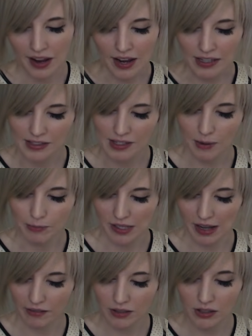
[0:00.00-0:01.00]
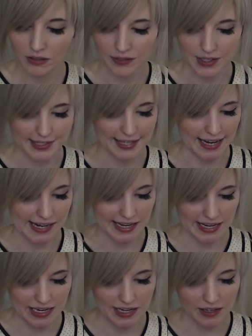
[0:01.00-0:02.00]
at some level of the
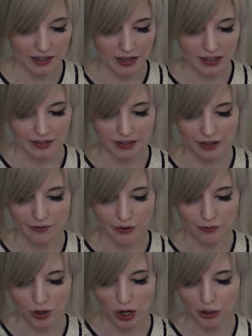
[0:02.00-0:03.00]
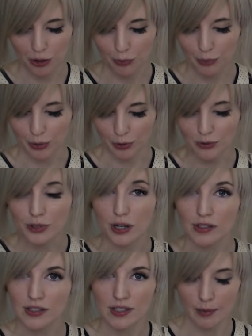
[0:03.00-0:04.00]
psyche that if you've got your boot
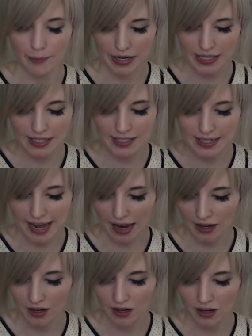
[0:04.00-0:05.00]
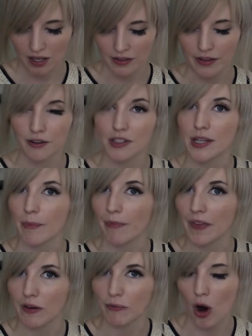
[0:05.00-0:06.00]
on somebody's neck, there's
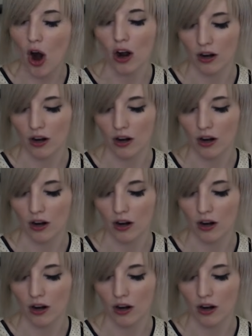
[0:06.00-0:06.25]
something wrong,